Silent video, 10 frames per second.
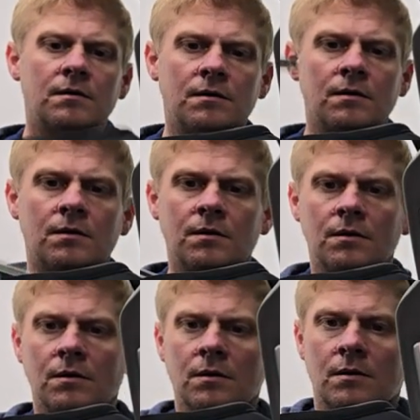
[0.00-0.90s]

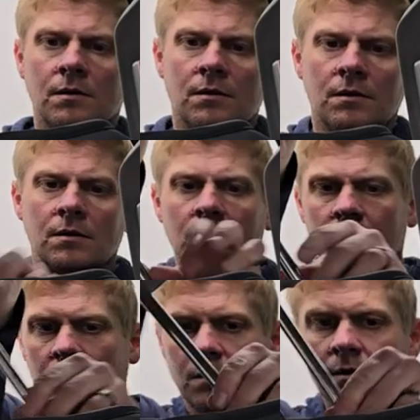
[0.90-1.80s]

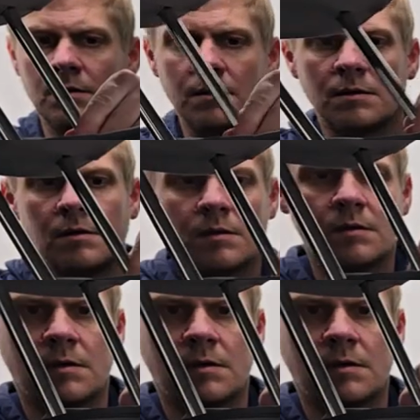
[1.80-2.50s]
Nothing is said.